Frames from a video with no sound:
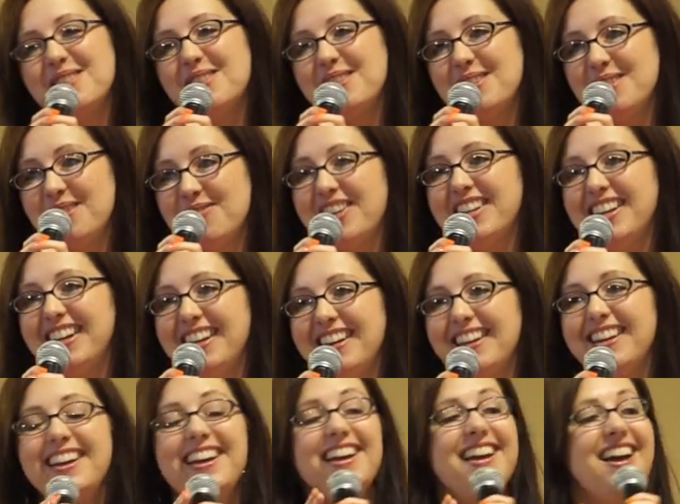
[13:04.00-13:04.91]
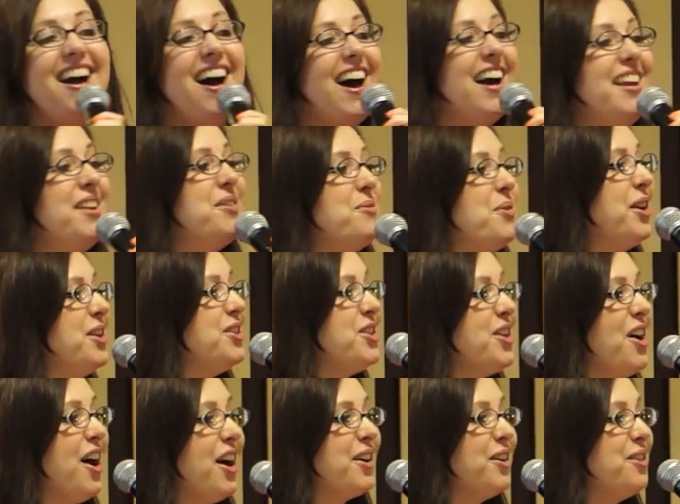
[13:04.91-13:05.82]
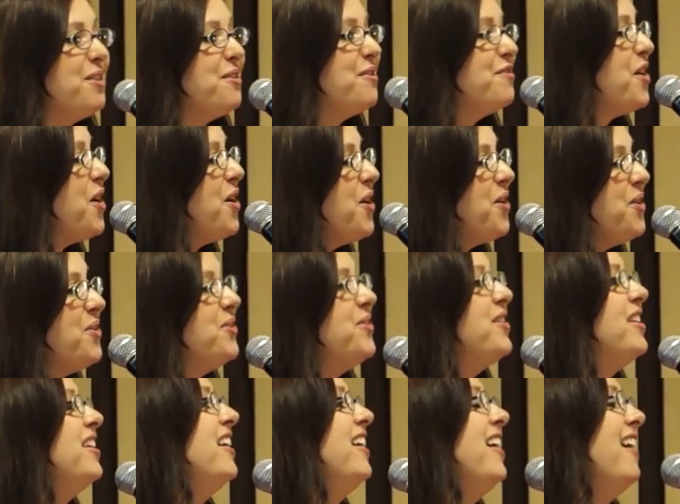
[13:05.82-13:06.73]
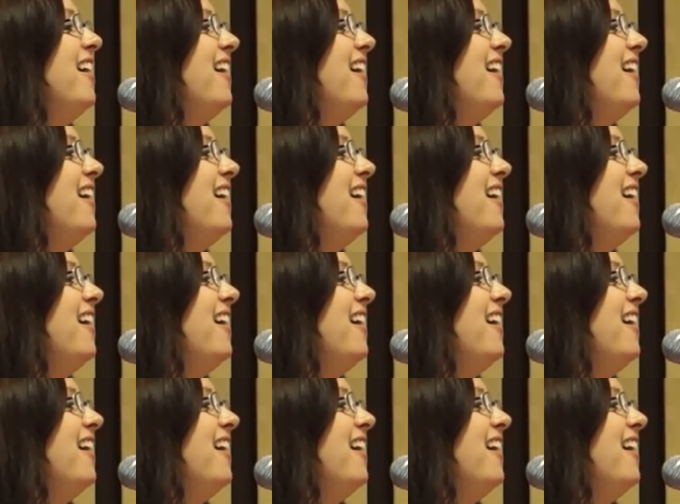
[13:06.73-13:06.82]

and this is funny. I didn't want to talk on the phone.